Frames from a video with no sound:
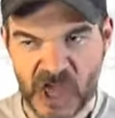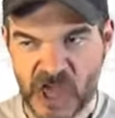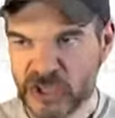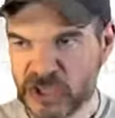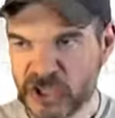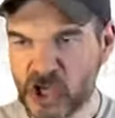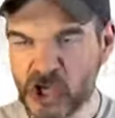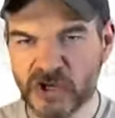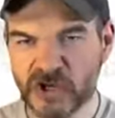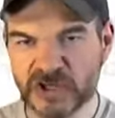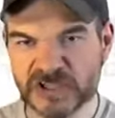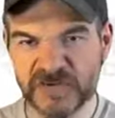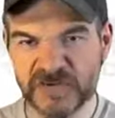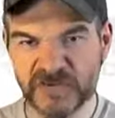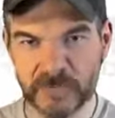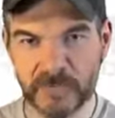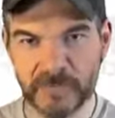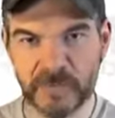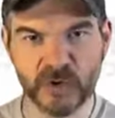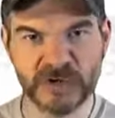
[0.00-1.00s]
used for
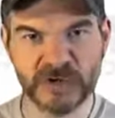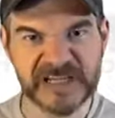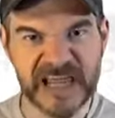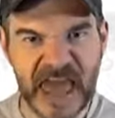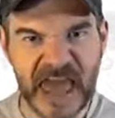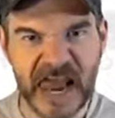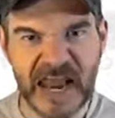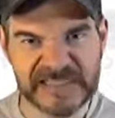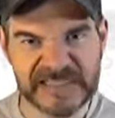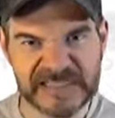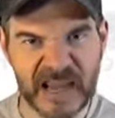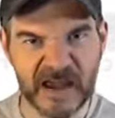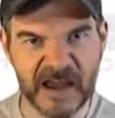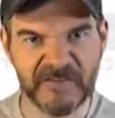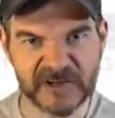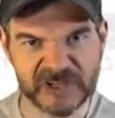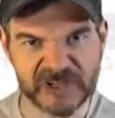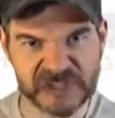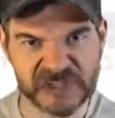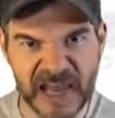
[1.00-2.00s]
the brutality
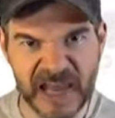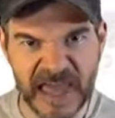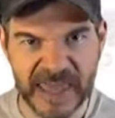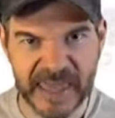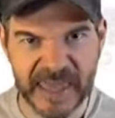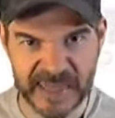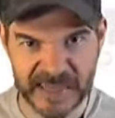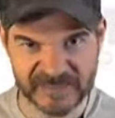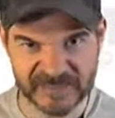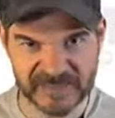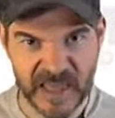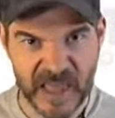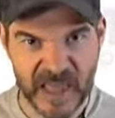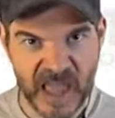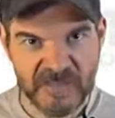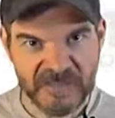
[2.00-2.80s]
of their slaves.